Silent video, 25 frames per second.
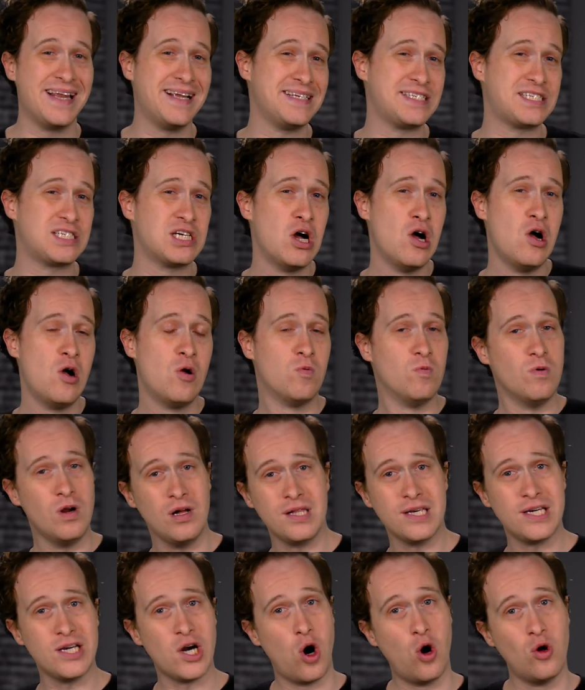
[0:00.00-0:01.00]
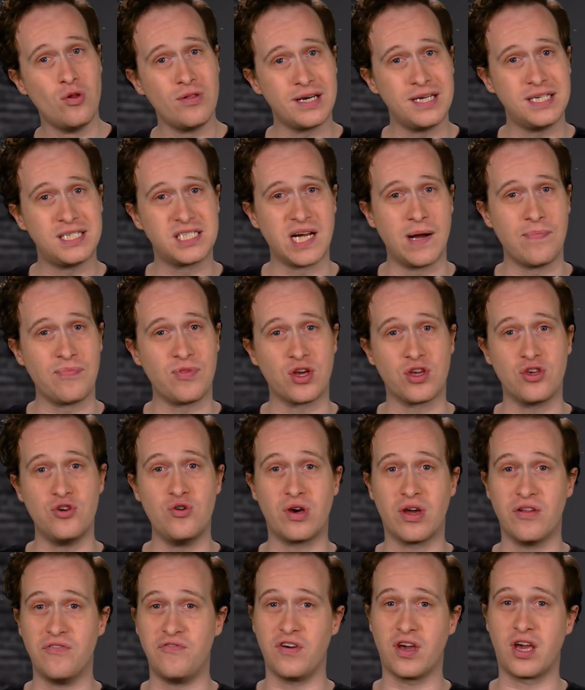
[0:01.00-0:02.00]
and it's really only something
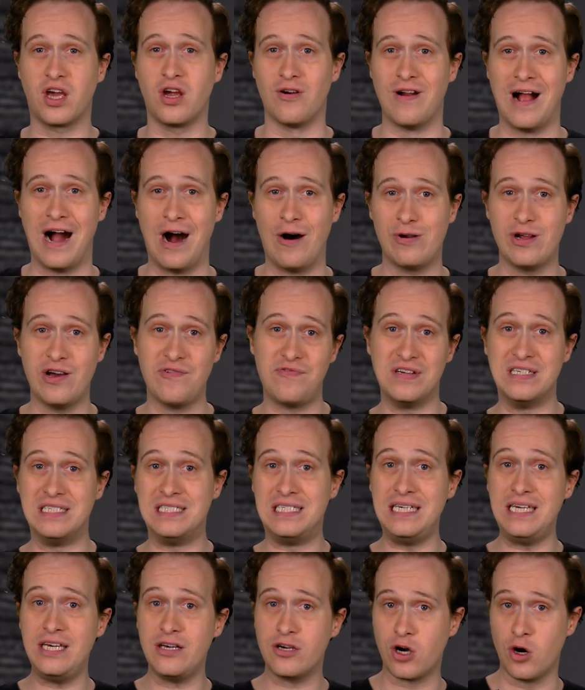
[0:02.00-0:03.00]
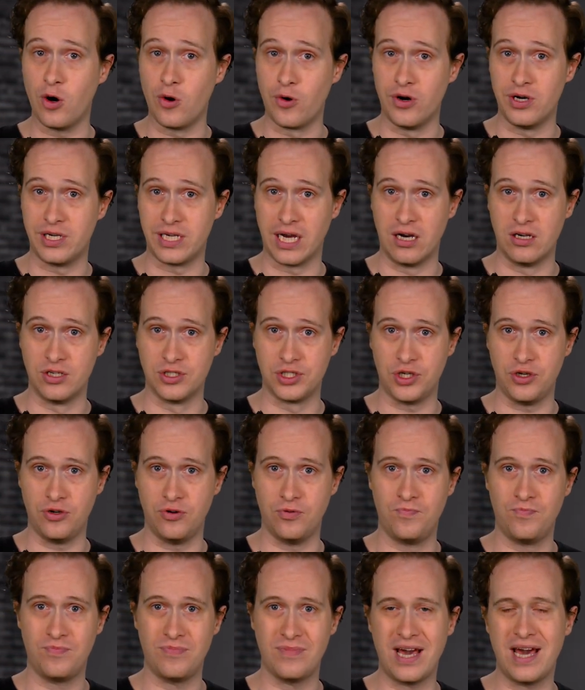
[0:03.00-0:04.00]
you can figure out if a decoder tells
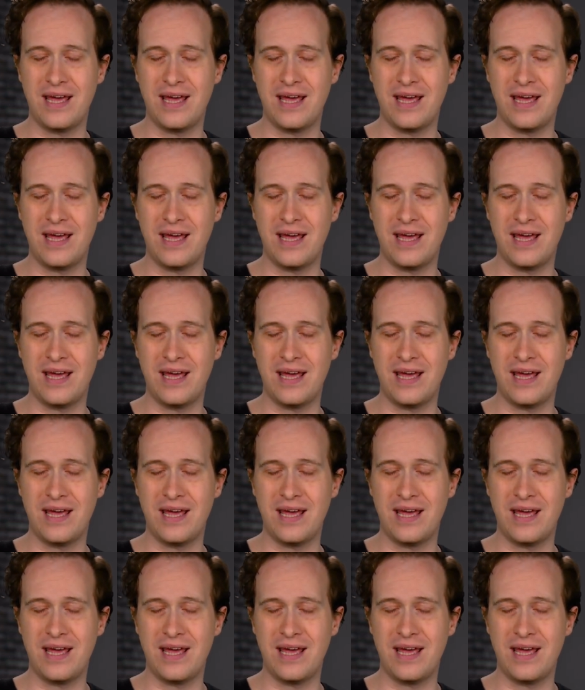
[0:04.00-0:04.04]
you,